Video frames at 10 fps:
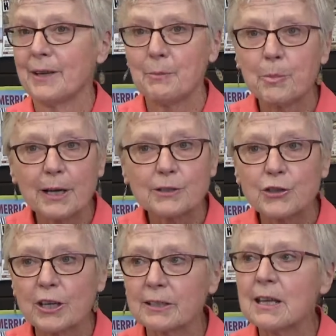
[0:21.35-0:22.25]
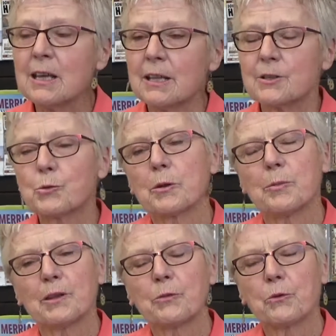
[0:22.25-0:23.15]
any budget. This would have
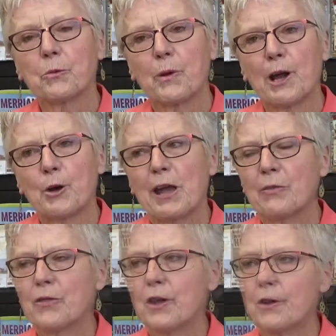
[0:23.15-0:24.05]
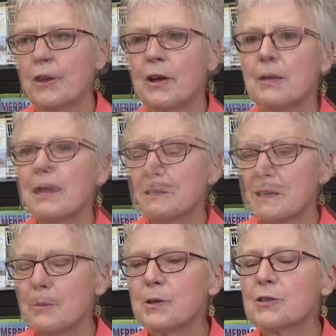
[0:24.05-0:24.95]
been through the Brown Grand Theater. By the
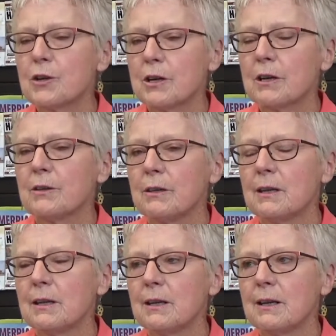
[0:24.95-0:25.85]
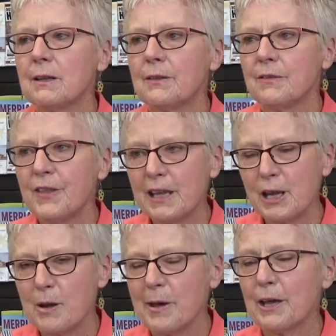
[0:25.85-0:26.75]
time we started
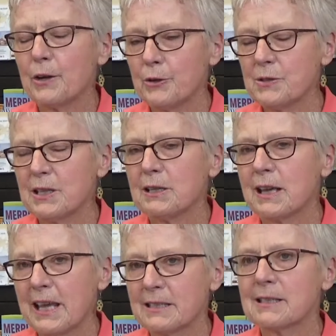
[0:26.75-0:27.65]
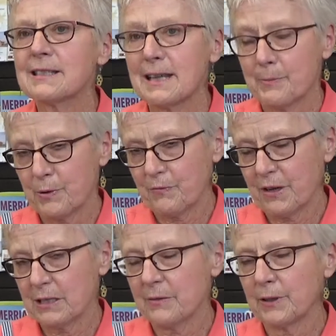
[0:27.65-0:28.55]
thinking about hosting the Kansas Sampler
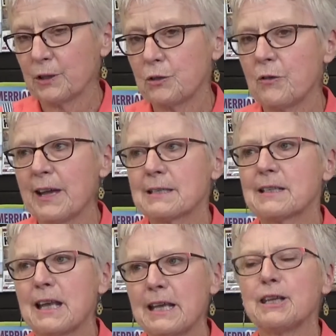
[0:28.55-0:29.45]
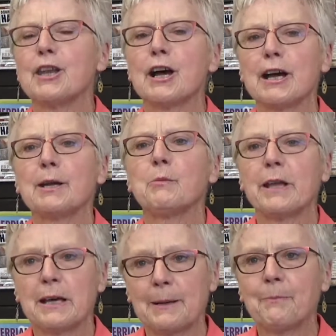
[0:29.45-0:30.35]
Festival in 2008 9,
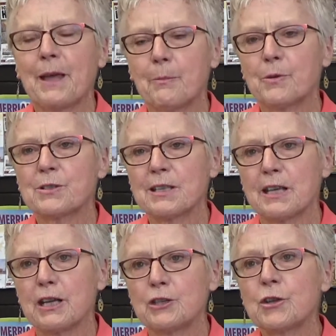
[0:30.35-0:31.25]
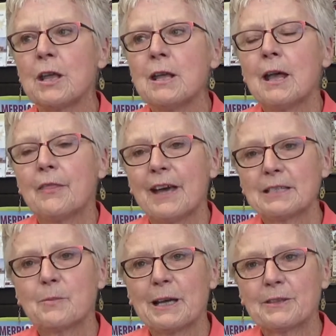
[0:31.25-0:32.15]
we upped that percentage.
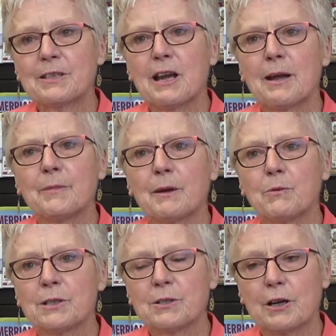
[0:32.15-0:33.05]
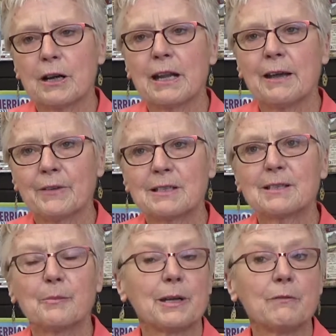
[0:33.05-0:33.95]
That's about the time that we started having
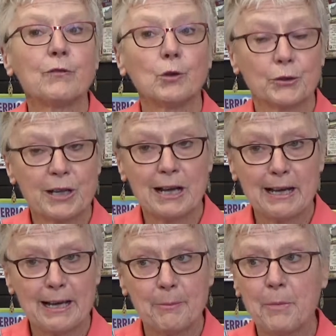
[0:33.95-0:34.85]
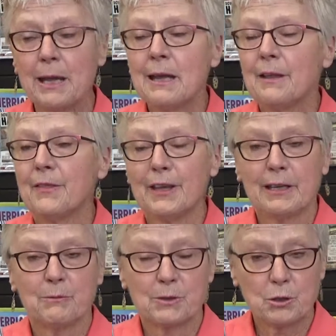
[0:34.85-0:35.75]
somebody full time.
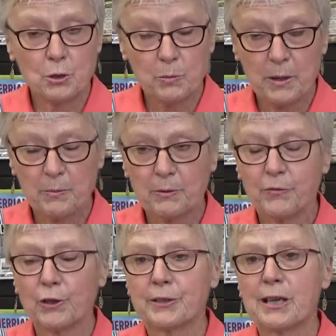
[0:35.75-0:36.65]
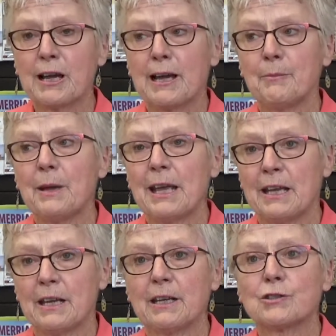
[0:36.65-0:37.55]
Then it was two people full time,
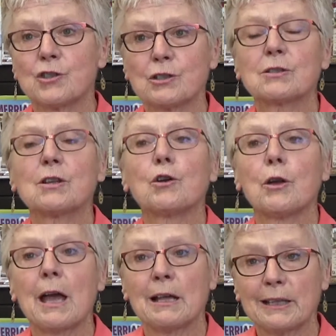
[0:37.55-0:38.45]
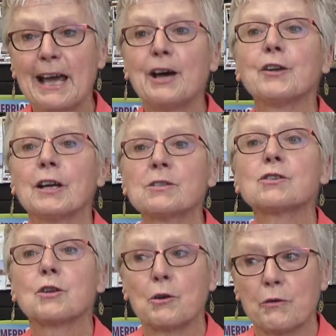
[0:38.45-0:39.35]
and it has just allowed us
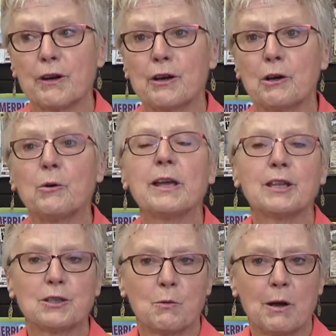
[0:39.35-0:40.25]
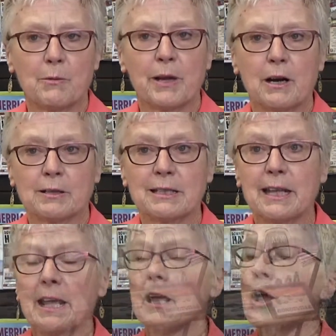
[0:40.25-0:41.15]
to grow into what we are
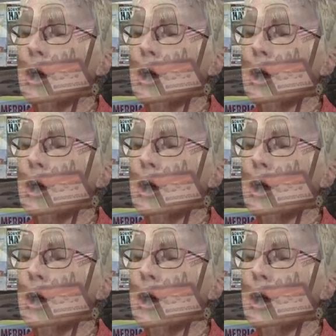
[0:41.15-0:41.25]
today